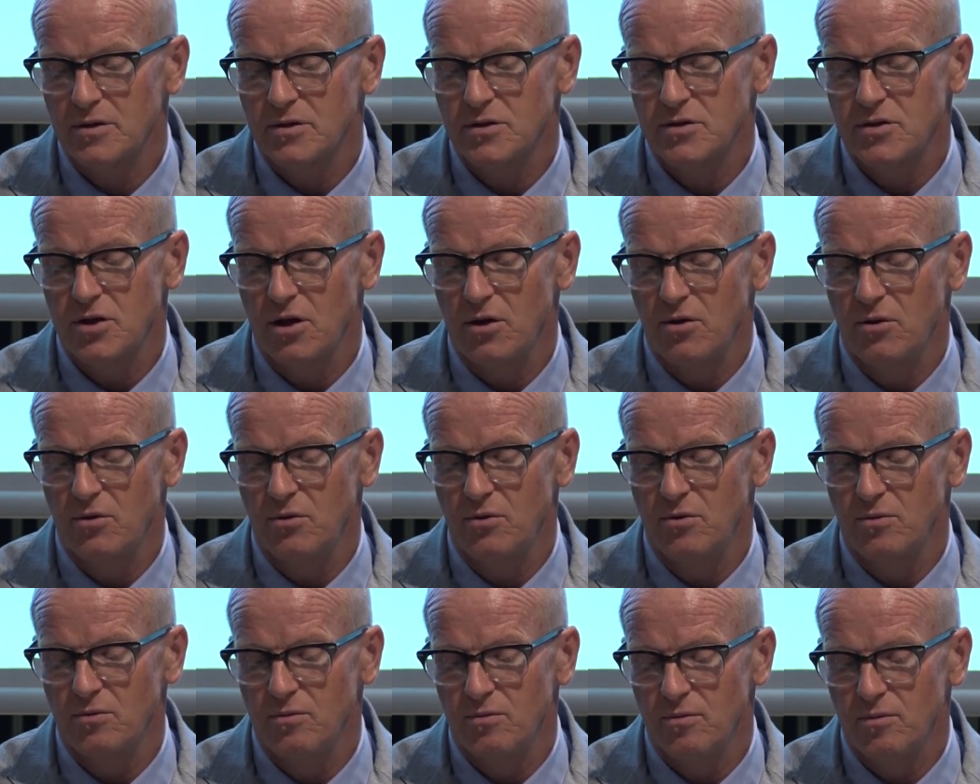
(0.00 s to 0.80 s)

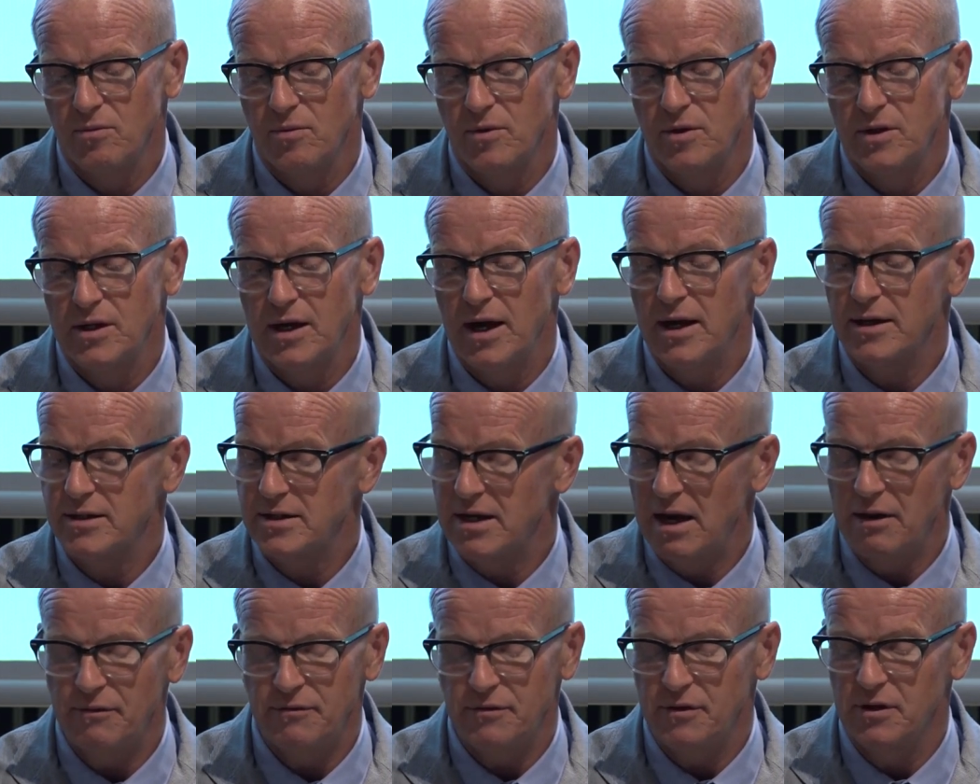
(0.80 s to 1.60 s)
so, yeah,
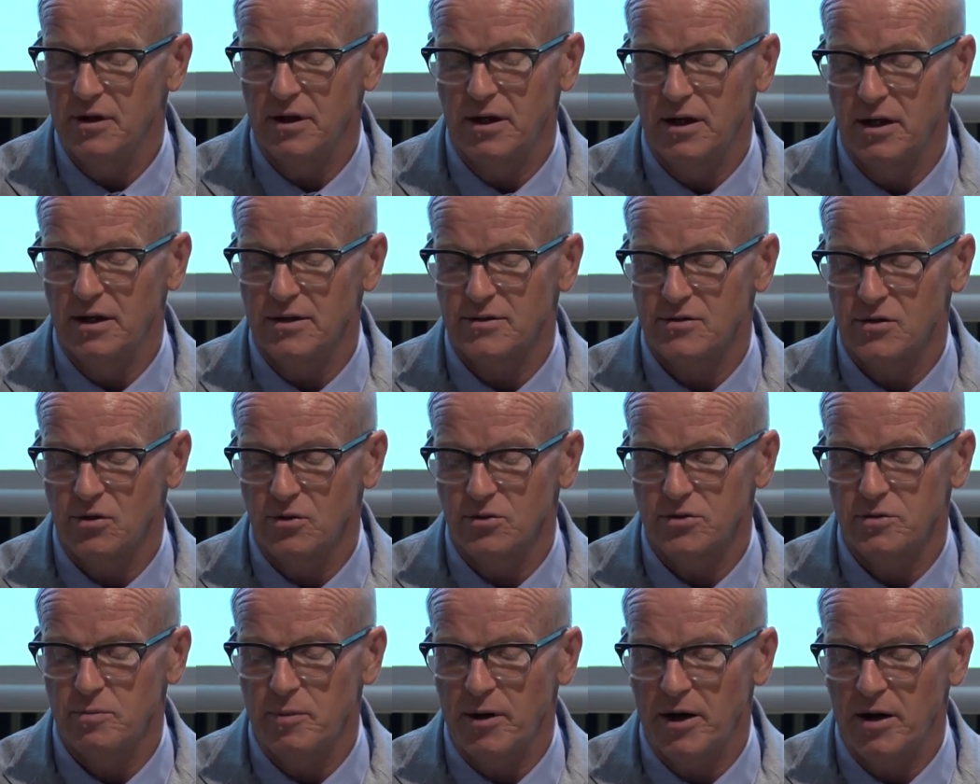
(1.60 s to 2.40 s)
definitely it's
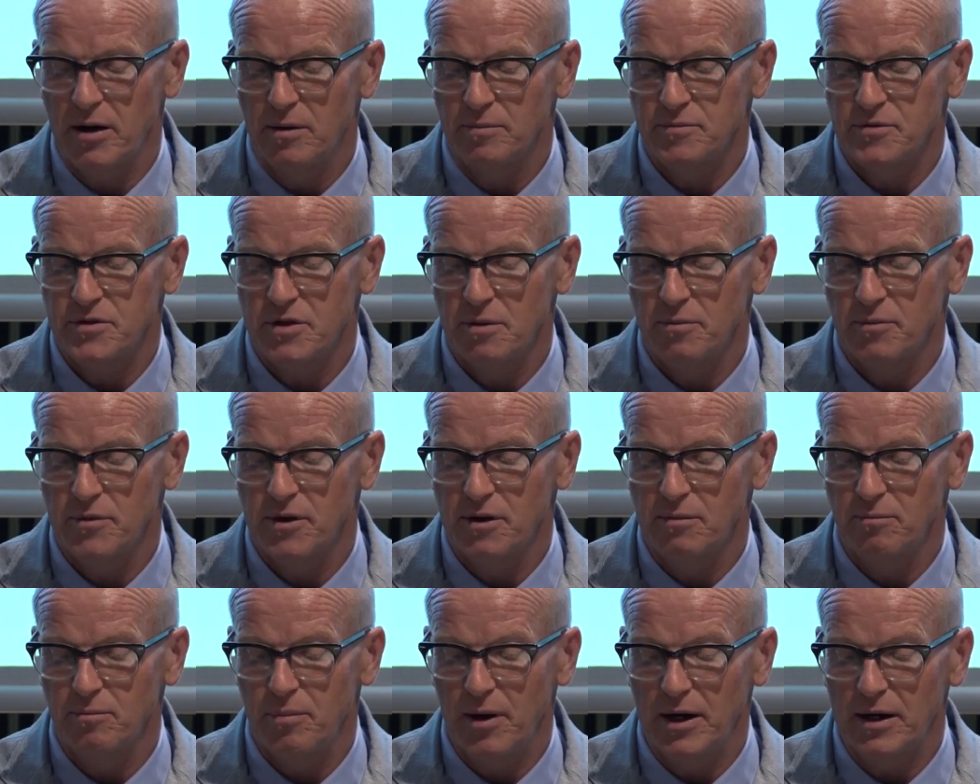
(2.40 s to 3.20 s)
got to become
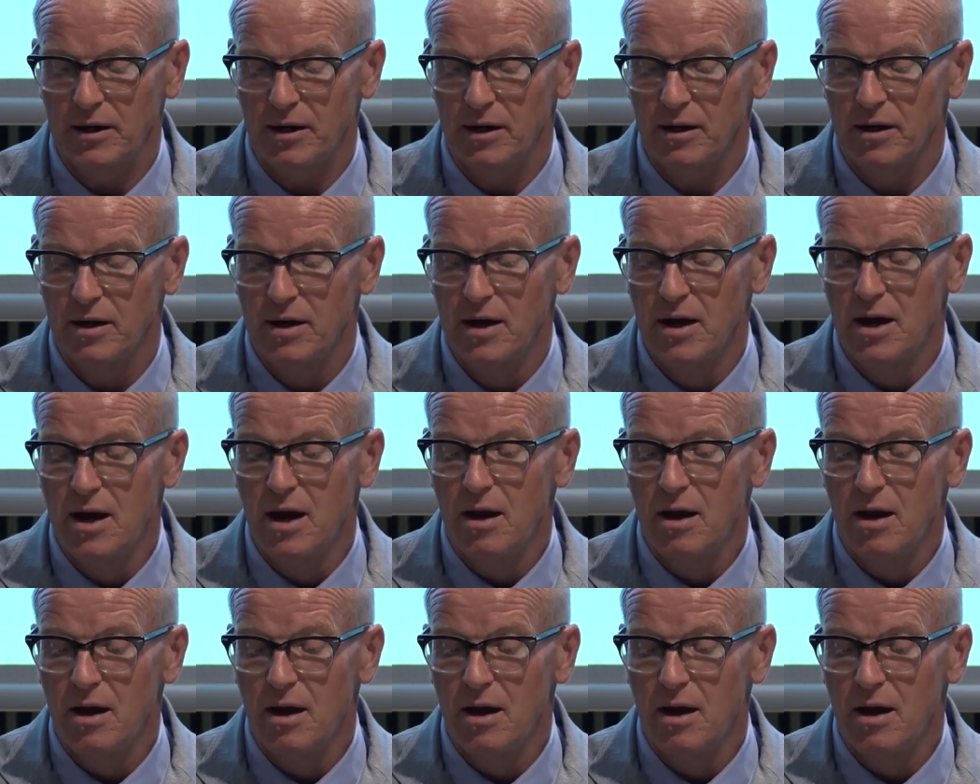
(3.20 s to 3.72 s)
something bigger.